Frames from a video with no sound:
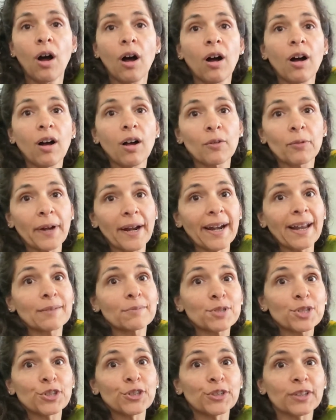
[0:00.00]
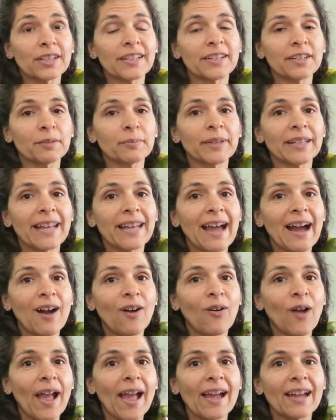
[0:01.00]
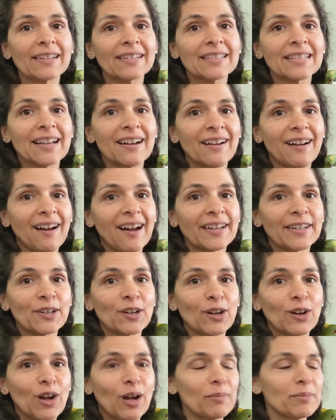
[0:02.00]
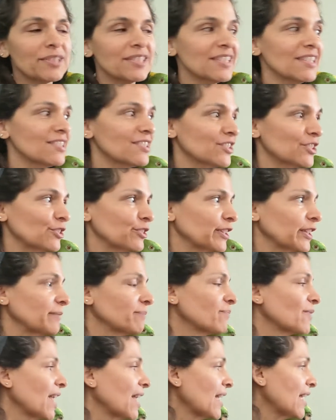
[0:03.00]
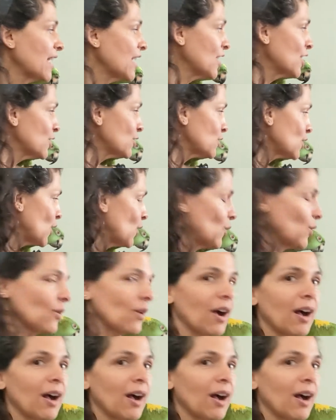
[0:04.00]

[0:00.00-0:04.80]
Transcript: All right, I'm sure you can hear me now, and I know I'm a season early. So,